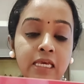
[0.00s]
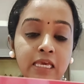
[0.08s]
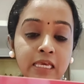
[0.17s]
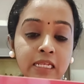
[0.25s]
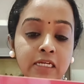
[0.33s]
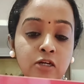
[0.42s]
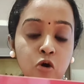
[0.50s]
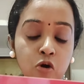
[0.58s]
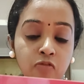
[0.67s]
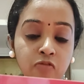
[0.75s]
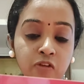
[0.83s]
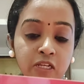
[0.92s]
in a
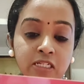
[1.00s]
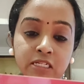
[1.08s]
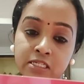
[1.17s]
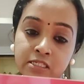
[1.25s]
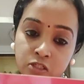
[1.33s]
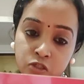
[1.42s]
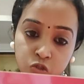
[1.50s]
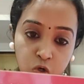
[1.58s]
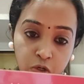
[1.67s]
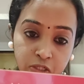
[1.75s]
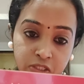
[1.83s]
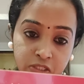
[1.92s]
conflict is a
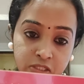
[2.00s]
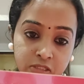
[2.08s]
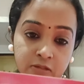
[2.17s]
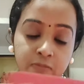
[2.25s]
choice